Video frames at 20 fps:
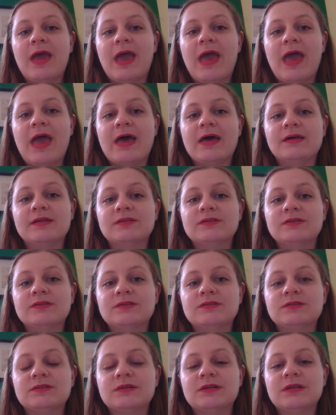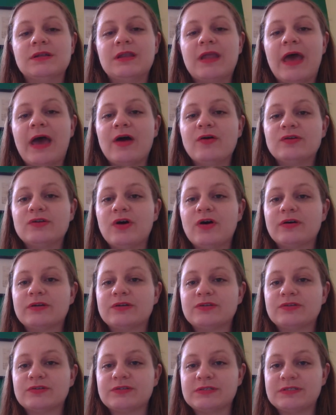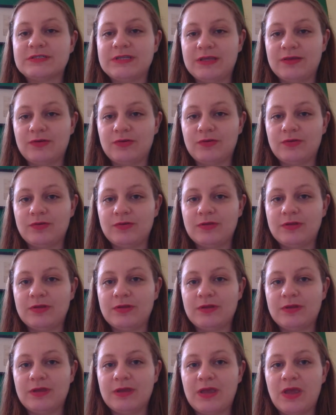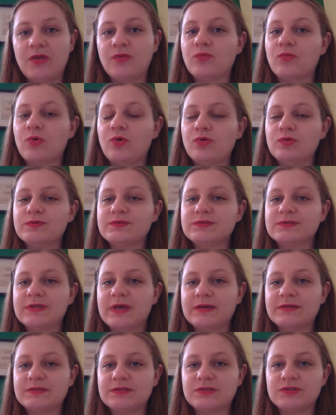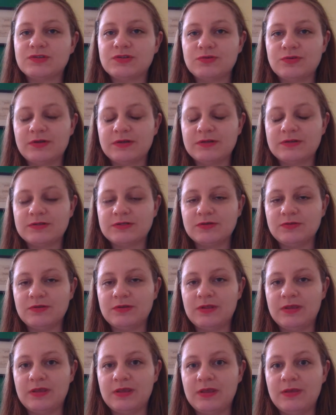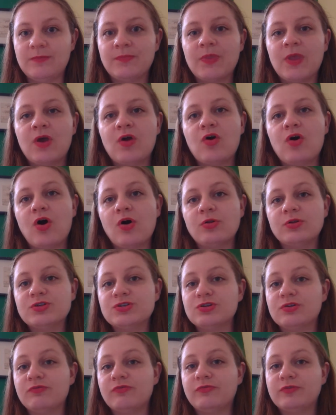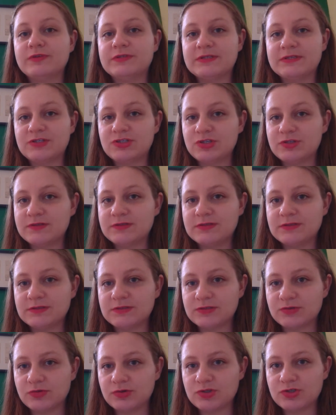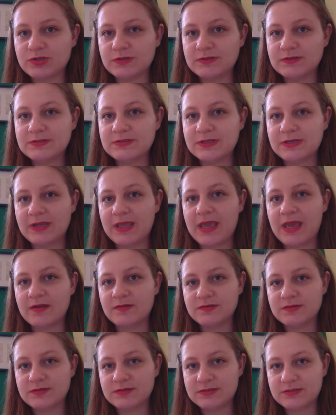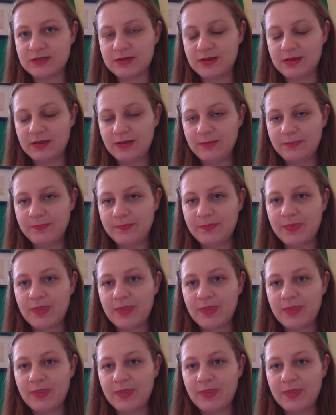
and now Dr. Still enrolls as a student to the College of Physicians and Surgeons in Kansas City